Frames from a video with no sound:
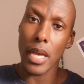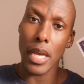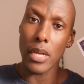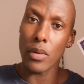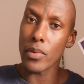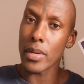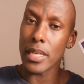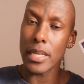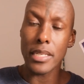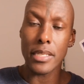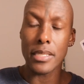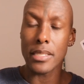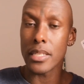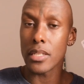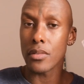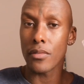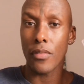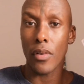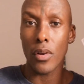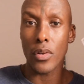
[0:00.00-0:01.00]
I really
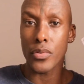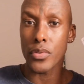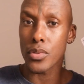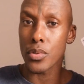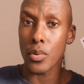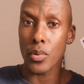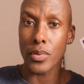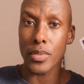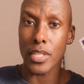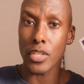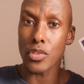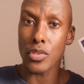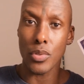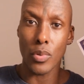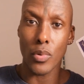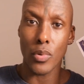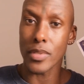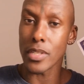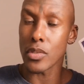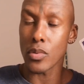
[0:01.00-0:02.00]
just need to follow source, and
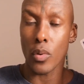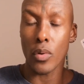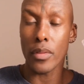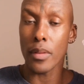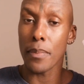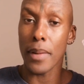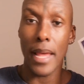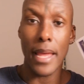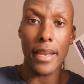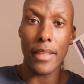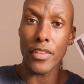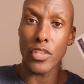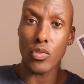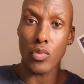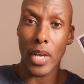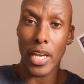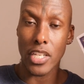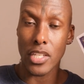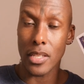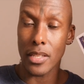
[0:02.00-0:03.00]
source is all the plan and the
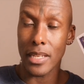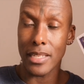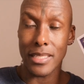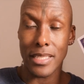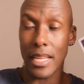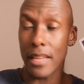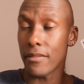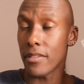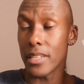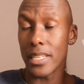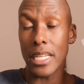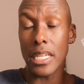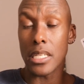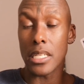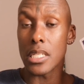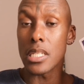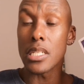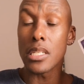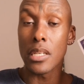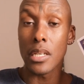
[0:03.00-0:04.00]
structure that's ever
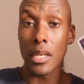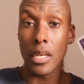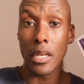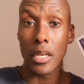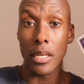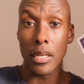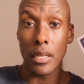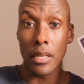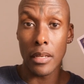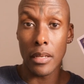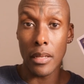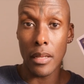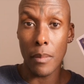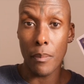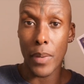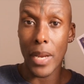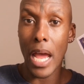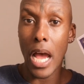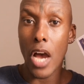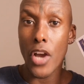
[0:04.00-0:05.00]
needed.
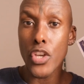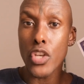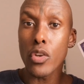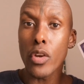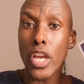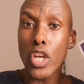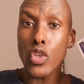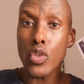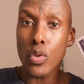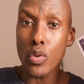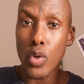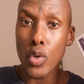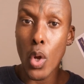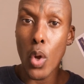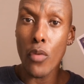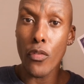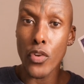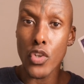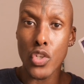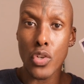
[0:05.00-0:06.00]
But how are you going to
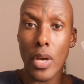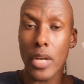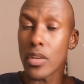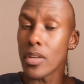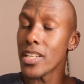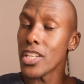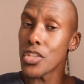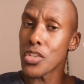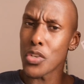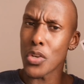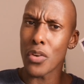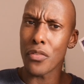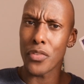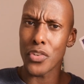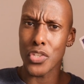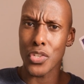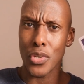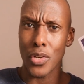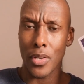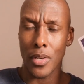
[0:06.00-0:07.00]
know for sure? I don't need to know
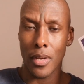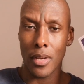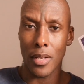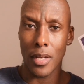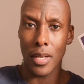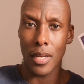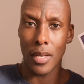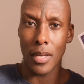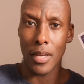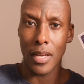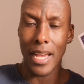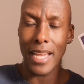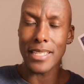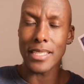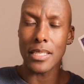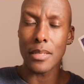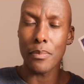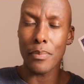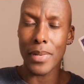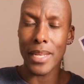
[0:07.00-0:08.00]
for sure. I
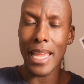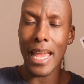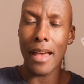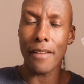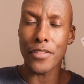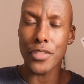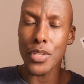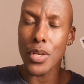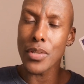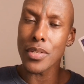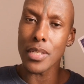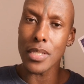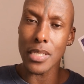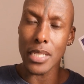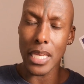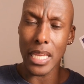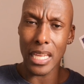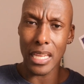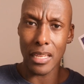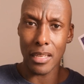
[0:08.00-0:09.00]
simply have
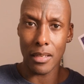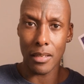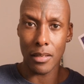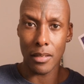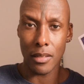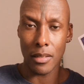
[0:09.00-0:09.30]
certainty.